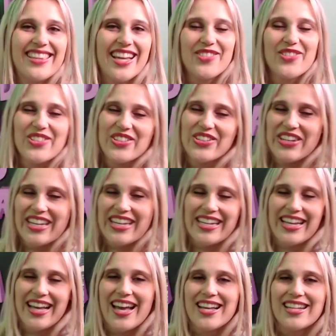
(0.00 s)
Thanks for tuning in,
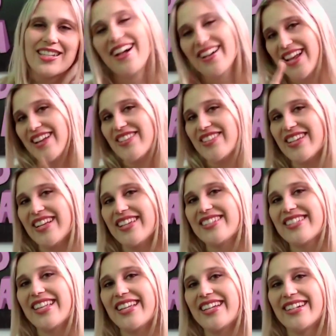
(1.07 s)
guys. I'll catch you
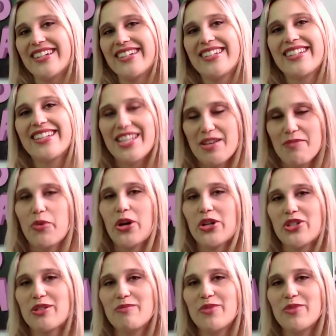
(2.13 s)
guys later. Keep watching